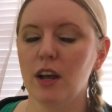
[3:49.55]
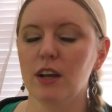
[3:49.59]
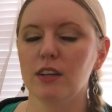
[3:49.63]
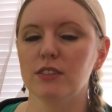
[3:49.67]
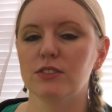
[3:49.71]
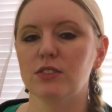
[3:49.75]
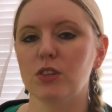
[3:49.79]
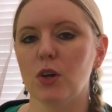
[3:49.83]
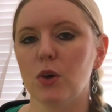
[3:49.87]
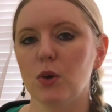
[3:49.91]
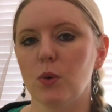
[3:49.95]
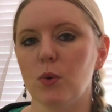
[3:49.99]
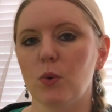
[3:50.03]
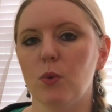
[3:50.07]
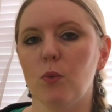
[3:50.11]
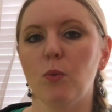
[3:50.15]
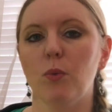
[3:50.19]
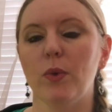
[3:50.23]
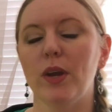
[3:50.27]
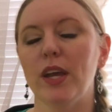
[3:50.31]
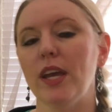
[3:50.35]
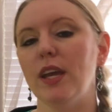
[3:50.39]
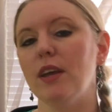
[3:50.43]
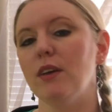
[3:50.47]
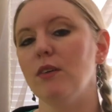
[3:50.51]
So
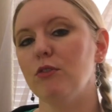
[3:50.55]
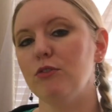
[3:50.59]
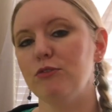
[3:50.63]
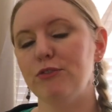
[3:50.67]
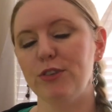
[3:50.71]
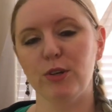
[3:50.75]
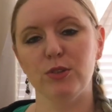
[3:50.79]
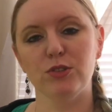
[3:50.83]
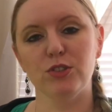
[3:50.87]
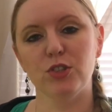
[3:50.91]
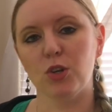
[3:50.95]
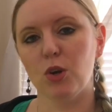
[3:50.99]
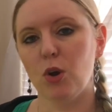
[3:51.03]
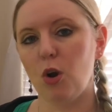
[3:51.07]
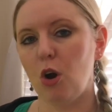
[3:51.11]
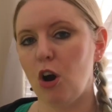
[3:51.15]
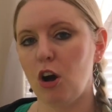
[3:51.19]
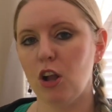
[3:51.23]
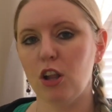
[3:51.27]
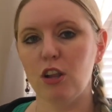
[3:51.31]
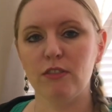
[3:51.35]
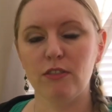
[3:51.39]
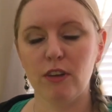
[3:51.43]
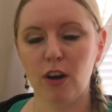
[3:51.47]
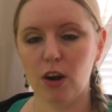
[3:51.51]
we filter
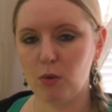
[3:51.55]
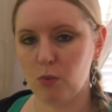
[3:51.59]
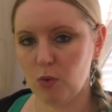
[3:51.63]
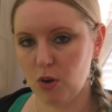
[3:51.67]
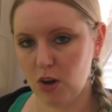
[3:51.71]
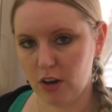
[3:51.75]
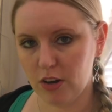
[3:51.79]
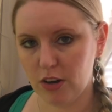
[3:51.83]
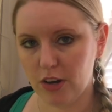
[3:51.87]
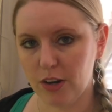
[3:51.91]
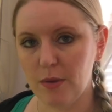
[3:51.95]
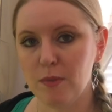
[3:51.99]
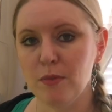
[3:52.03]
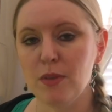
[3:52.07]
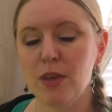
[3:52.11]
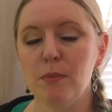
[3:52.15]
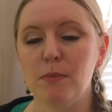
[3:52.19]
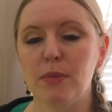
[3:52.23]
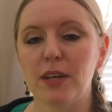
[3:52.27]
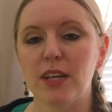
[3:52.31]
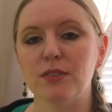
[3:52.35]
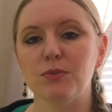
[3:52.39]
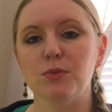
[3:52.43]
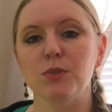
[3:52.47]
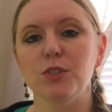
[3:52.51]
all of our water,
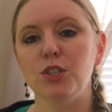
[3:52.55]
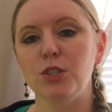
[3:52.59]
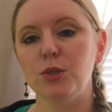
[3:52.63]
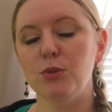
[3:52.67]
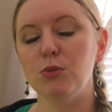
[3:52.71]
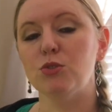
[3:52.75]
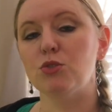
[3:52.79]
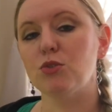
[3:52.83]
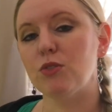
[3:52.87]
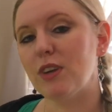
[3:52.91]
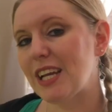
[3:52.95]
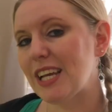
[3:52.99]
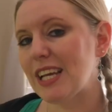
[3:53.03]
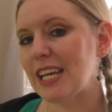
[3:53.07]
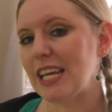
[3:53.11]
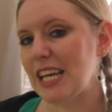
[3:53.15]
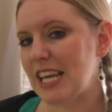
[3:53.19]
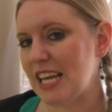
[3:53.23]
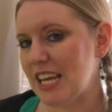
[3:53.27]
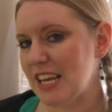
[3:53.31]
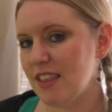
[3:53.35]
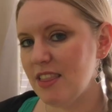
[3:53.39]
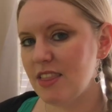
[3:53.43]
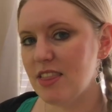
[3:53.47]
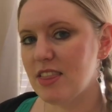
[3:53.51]
because when you drink
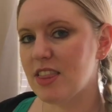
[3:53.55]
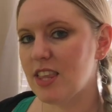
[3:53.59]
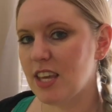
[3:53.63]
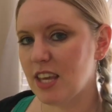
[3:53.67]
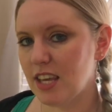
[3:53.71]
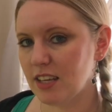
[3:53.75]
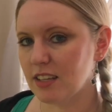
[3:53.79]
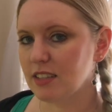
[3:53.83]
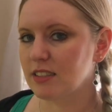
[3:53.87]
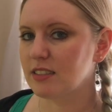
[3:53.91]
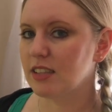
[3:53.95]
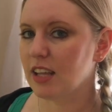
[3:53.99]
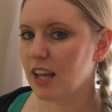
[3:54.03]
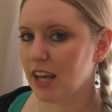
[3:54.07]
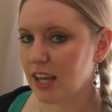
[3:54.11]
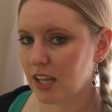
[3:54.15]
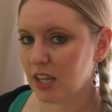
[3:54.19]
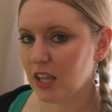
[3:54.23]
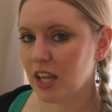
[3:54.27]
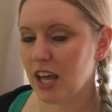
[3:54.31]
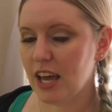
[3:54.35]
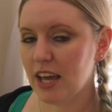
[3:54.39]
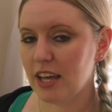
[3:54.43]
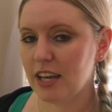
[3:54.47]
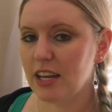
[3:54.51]
in things like
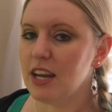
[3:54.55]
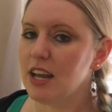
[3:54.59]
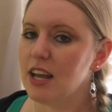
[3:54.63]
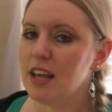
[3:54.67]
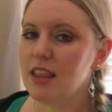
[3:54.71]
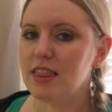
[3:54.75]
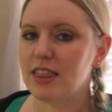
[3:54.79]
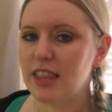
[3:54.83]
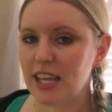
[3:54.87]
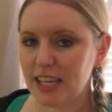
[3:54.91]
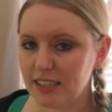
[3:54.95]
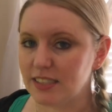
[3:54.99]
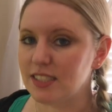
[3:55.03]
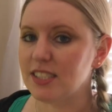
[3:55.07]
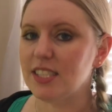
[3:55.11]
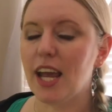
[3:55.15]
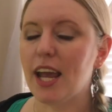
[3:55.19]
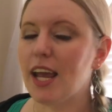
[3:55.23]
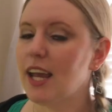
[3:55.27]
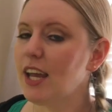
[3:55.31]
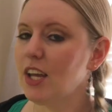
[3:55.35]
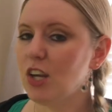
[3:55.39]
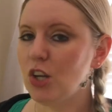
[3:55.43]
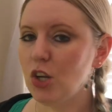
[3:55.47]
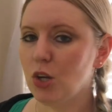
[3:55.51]
lead, they
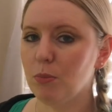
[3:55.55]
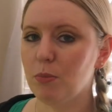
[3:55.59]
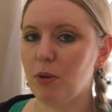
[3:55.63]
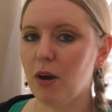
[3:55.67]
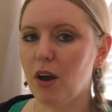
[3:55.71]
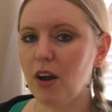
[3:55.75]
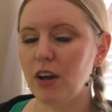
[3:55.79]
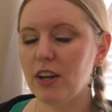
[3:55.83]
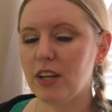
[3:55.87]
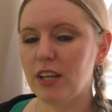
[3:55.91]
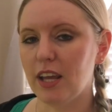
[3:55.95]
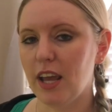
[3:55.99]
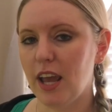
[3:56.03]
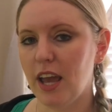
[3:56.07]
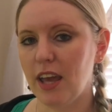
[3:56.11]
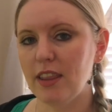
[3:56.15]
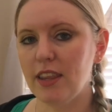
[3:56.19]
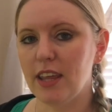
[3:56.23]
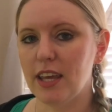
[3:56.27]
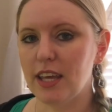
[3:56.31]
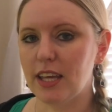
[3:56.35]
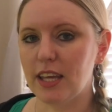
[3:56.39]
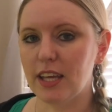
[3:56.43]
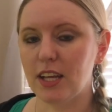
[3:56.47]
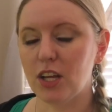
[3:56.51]
stay in your body and
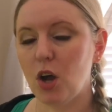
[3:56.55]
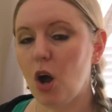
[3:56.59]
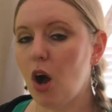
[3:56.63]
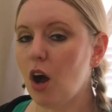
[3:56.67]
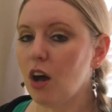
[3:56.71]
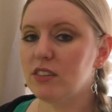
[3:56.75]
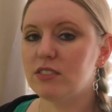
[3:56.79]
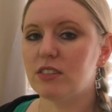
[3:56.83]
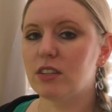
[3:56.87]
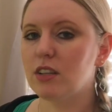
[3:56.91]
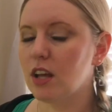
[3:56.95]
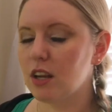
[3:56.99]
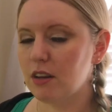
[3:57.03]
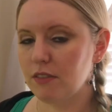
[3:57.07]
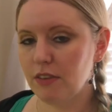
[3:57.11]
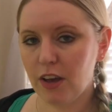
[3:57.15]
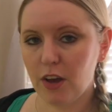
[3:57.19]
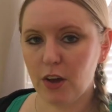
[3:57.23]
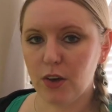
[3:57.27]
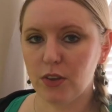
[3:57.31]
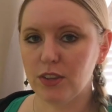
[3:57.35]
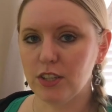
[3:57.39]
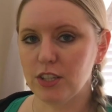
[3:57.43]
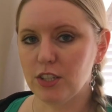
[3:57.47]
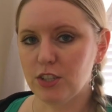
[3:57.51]
they can cause a lot of
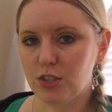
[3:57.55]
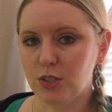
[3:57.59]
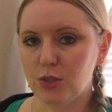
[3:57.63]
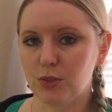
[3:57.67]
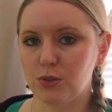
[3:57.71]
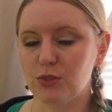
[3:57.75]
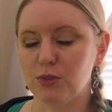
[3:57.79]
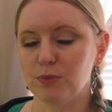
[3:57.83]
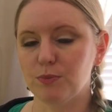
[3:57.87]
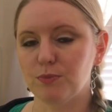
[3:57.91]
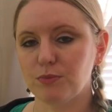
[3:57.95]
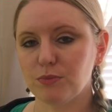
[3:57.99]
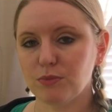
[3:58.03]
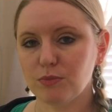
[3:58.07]
health issues.